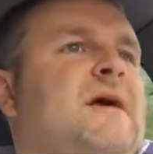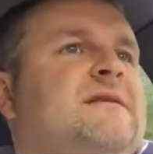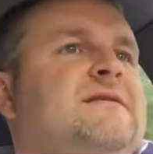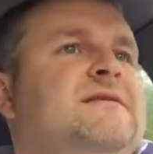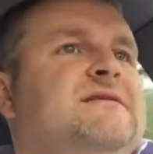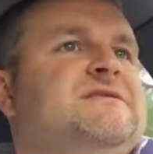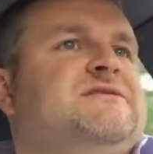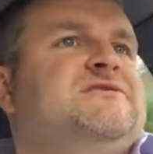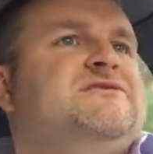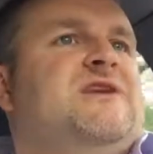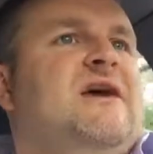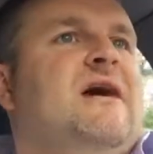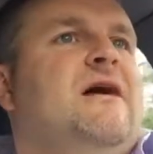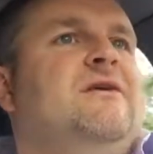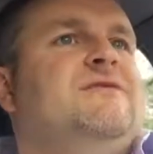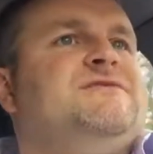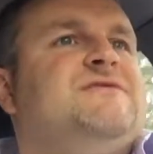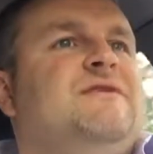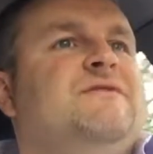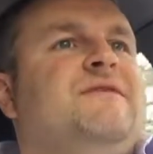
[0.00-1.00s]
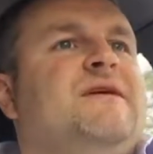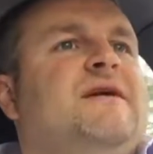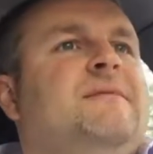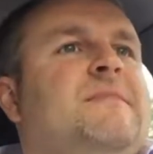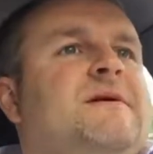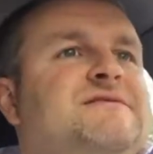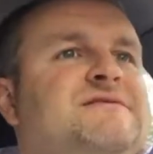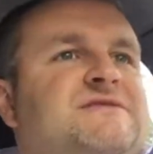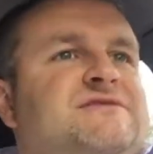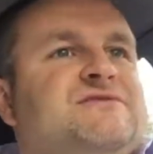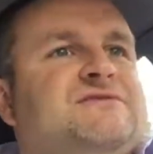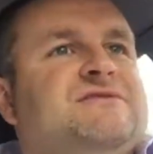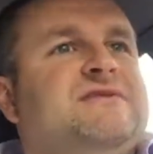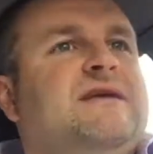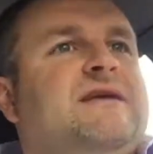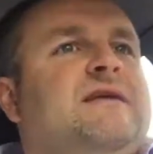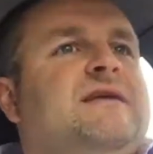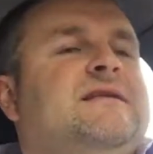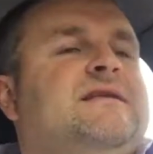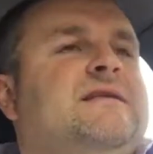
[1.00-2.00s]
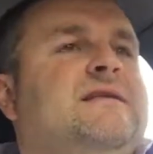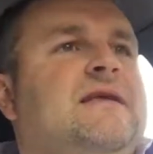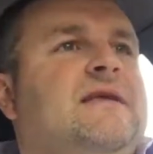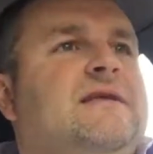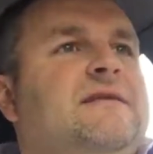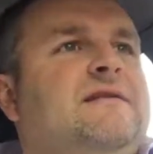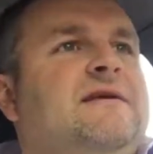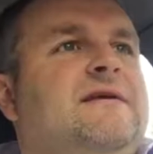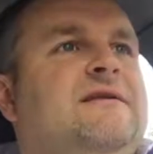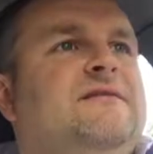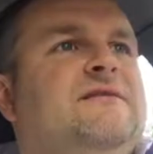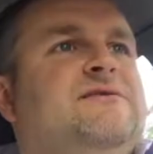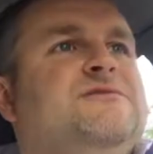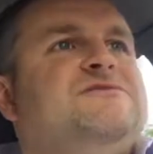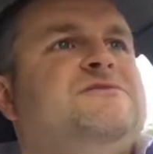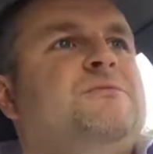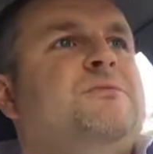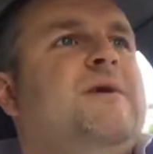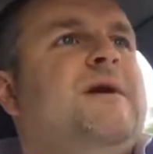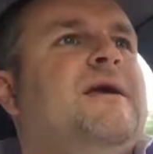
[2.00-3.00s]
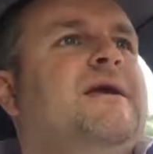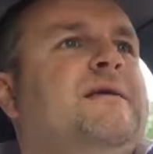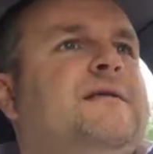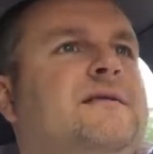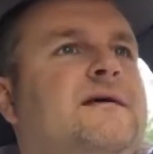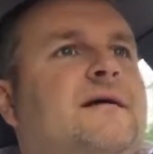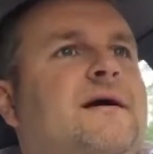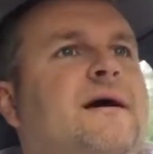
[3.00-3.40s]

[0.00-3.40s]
to this channel. So if anybody's interested in losing weight,